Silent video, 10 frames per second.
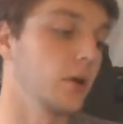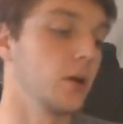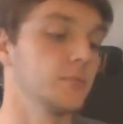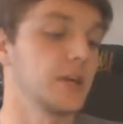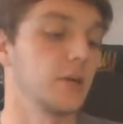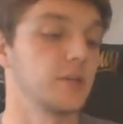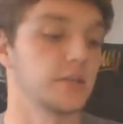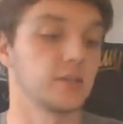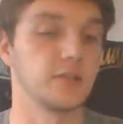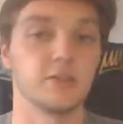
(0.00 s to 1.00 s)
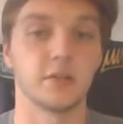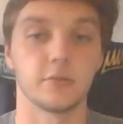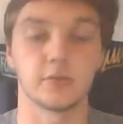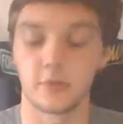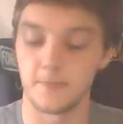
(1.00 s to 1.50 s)
cytotoxic T
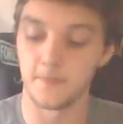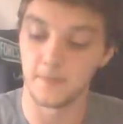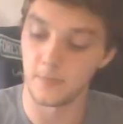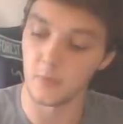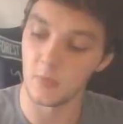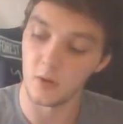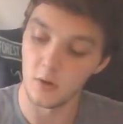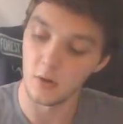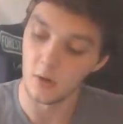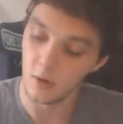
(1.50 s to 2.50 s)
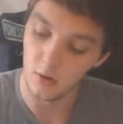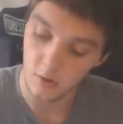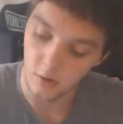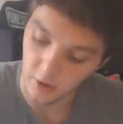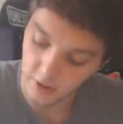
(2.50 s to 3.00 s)
cells.
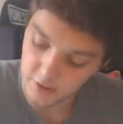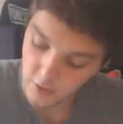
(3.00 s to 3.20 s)
Okay, so